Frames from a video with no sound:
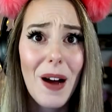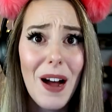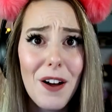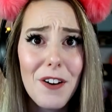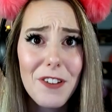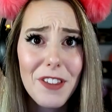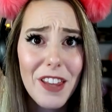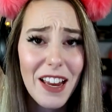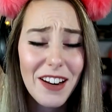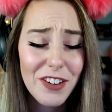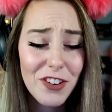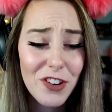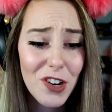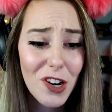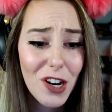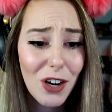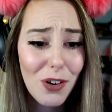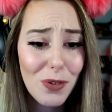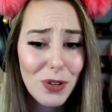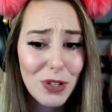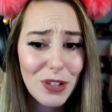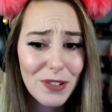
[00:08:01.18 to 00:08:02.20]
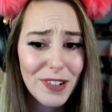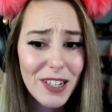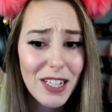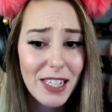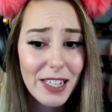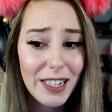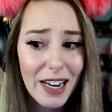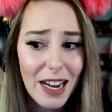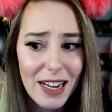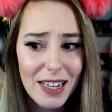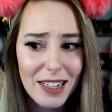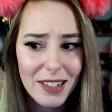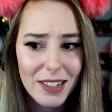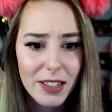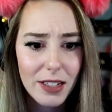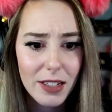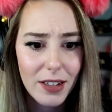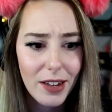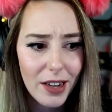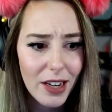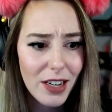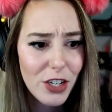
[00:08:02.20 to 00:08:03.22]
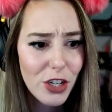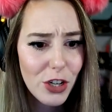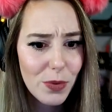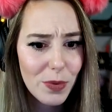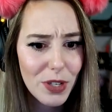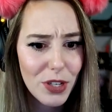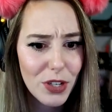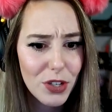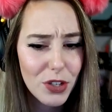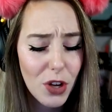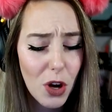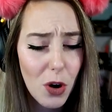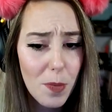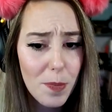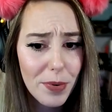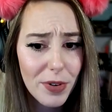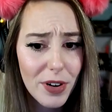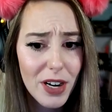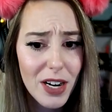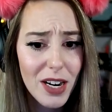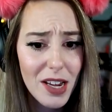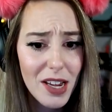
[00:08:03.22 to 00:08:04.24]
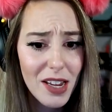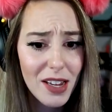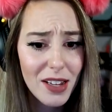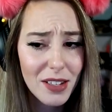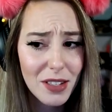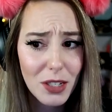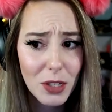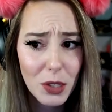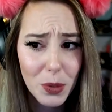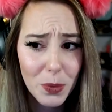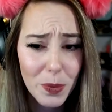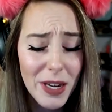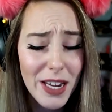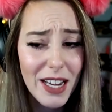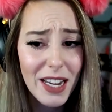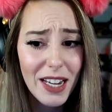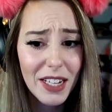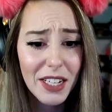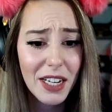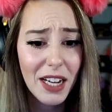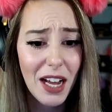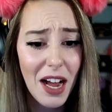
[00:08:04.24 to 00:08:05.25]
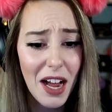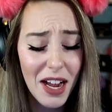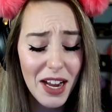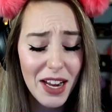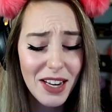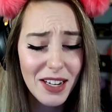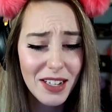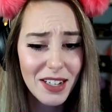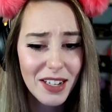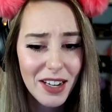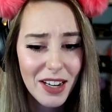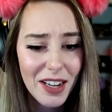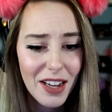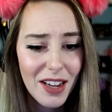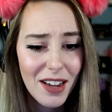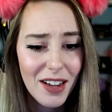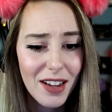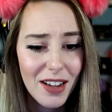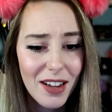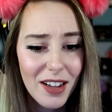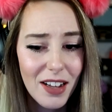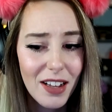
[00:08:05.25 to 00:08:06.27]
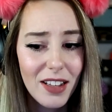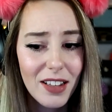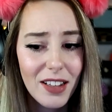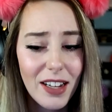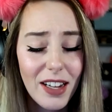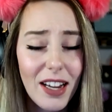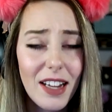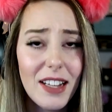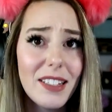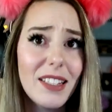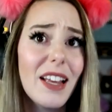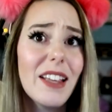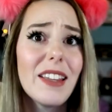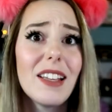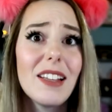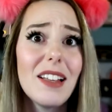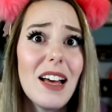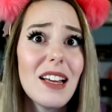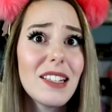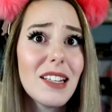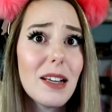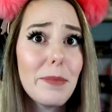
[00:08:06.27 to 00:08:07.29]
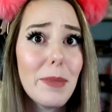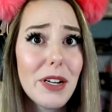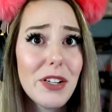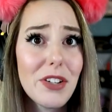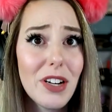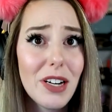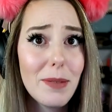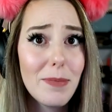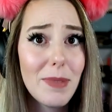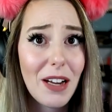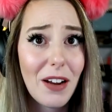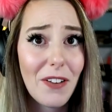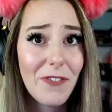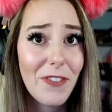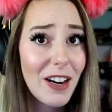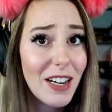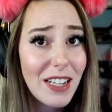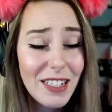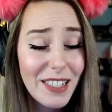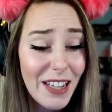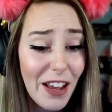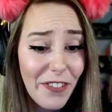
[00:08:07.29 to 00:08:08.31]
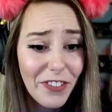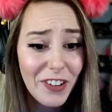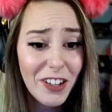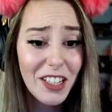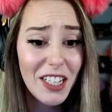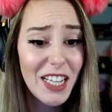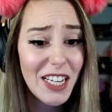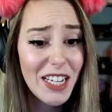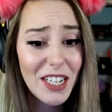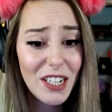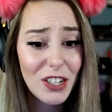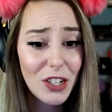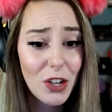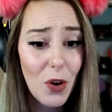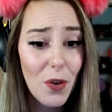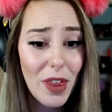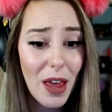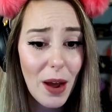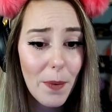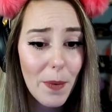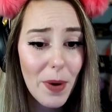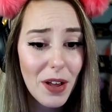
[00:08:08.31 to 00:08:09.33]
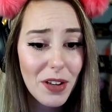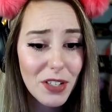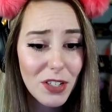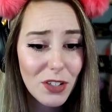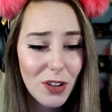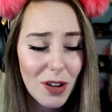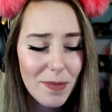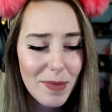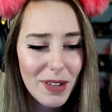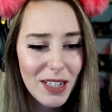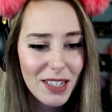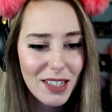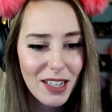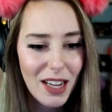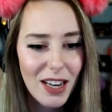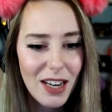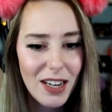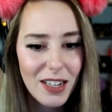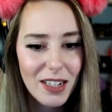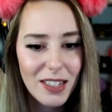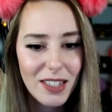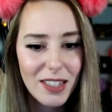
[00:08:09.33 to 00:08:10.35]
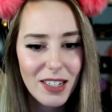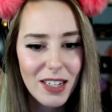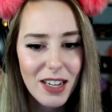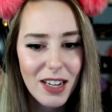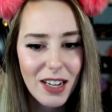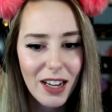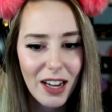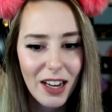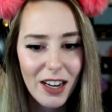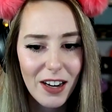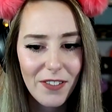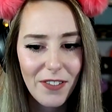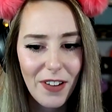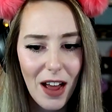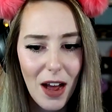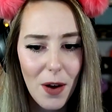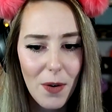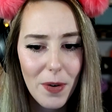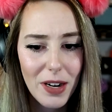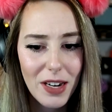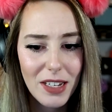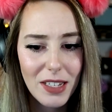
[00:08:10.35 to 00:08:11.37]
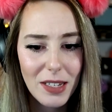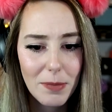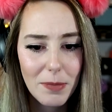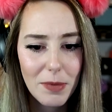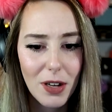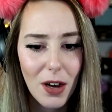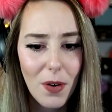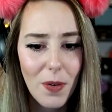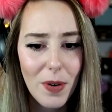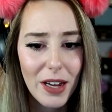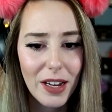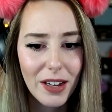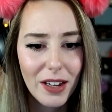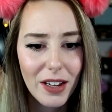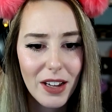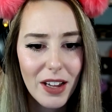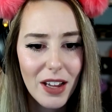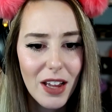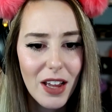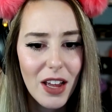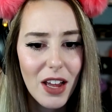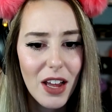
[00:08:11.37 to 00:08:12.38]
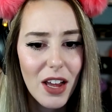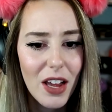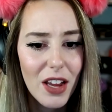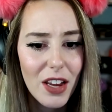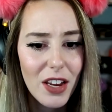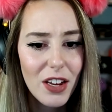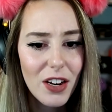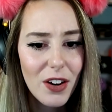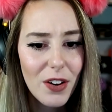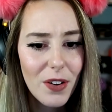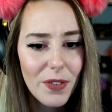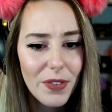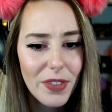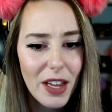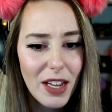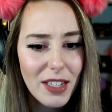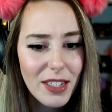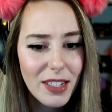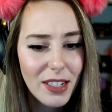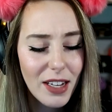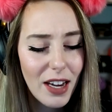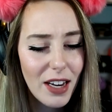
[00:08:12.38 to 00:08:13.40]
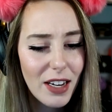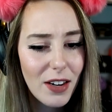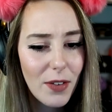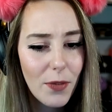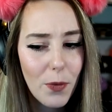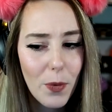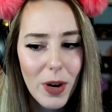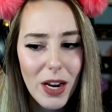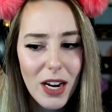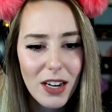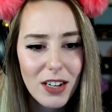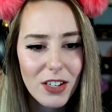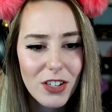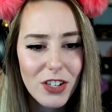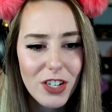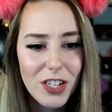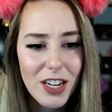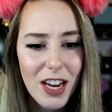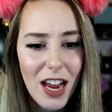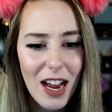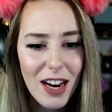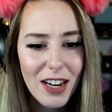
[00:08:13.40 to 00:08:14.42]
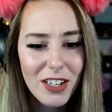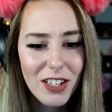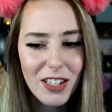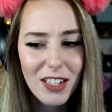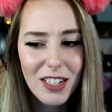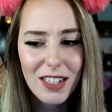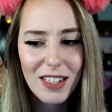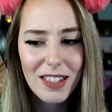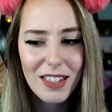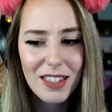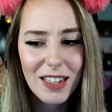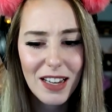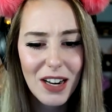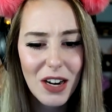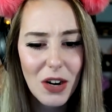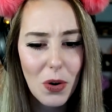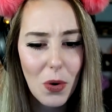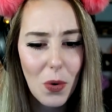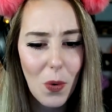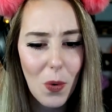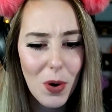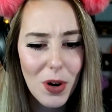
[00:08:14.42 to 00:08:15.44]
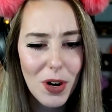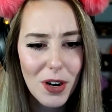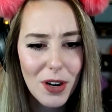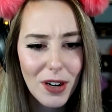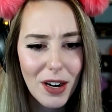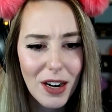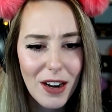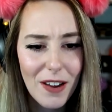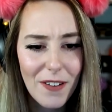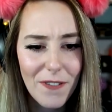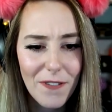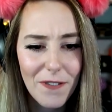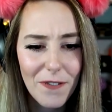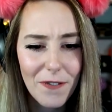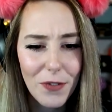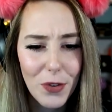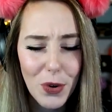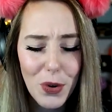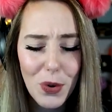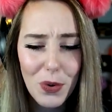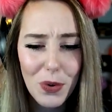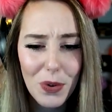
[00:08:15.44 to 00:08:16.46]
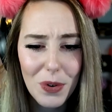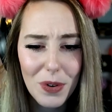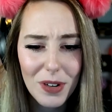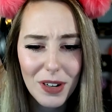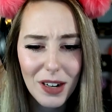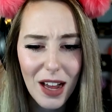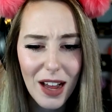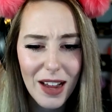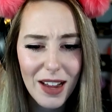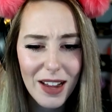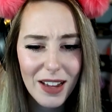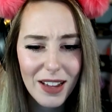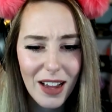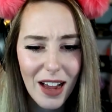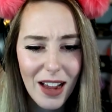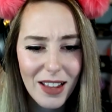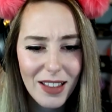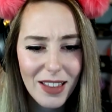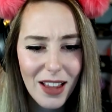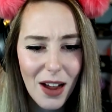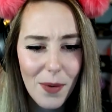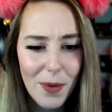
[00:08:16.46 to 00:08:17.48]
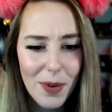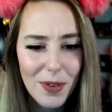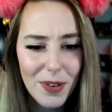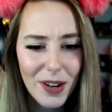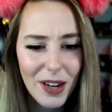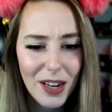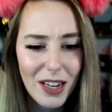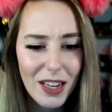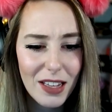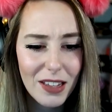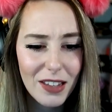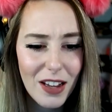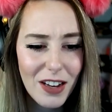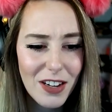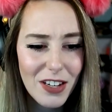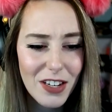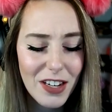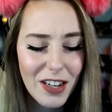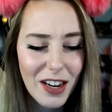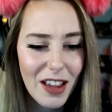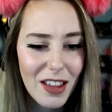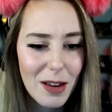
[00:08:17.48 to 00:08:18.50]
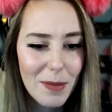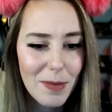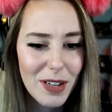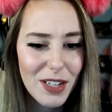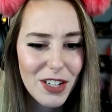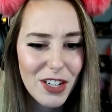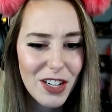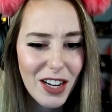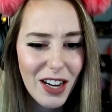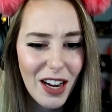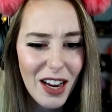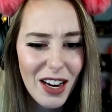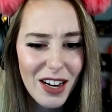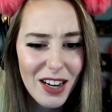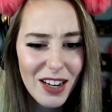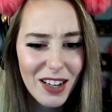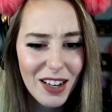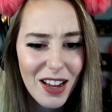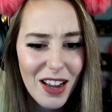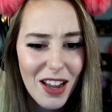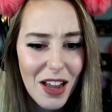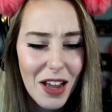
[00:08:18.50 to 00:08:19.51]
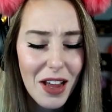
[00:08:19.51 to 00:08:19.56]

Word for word: Wow, that new girl was really nice. And she was so pretty and sweet and kind. Like I said, the last time I tried to make a friend, it definitely didn't go that well, so excited to see kind of how it ends up going. You know, that's kind of weird. She actually didn't order any food. I, I thought we were gonna eat lunch together, but she kinda